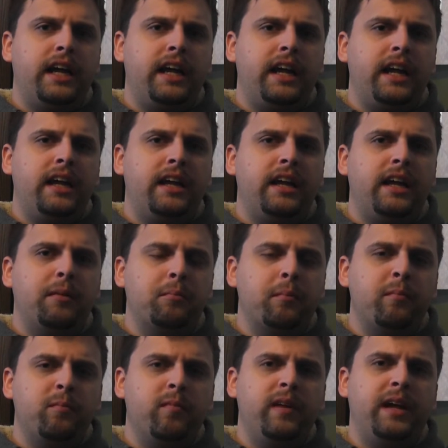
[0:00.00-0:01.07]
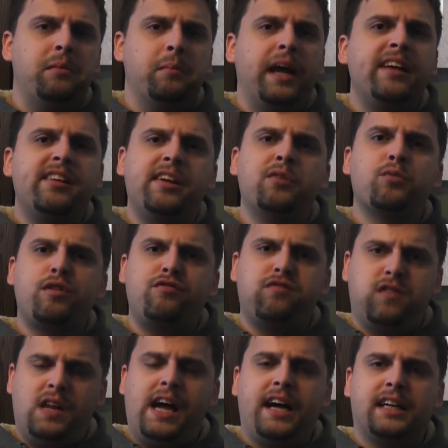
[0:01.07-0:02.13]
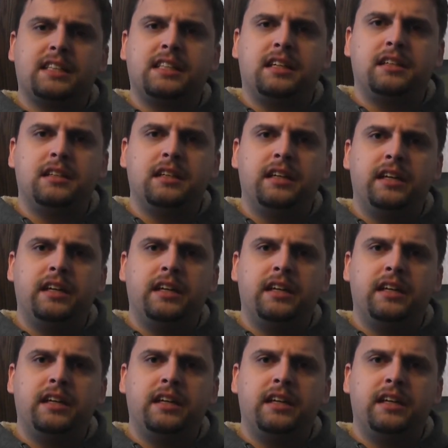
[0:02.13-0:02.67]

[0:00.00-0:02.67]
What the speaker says: It makes you reflect.